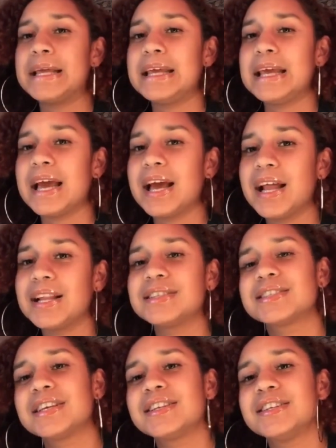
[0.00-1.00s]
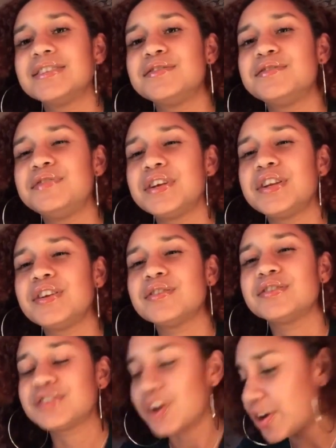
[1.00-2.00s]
But yeah, let's get this video